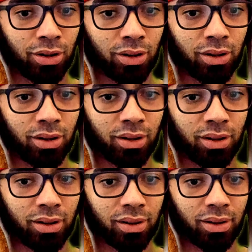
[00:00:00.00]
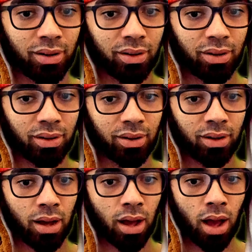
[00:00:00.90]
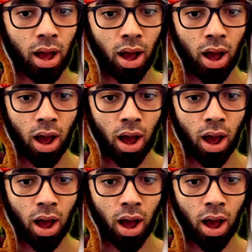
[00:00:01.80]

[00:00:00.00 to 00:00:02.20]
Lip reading: [no speech]